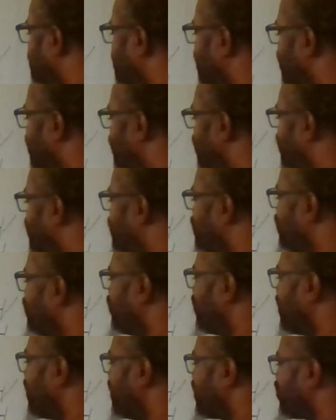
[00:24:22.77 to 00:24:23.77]
equal to
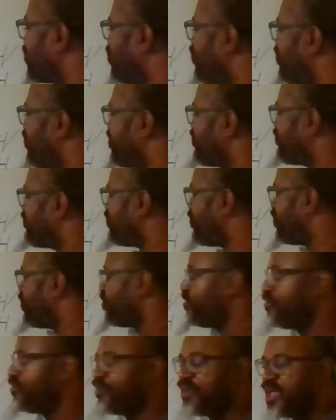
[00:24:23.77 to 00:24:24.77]
8 over 4.
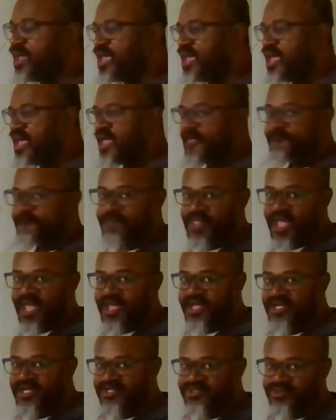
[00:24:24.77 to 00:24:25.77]

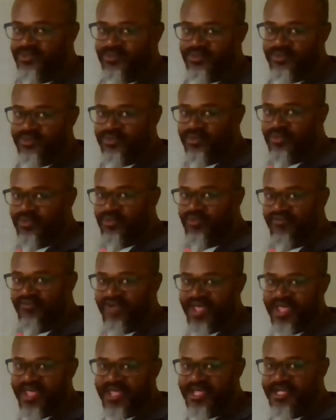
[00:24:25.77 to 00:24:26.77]
A 2
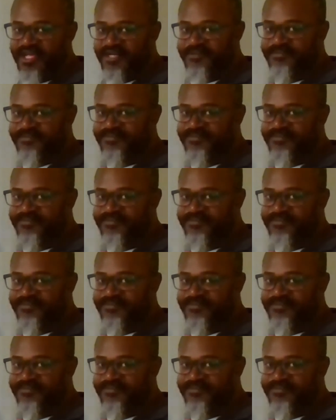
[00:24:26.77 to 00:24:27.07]
over 8.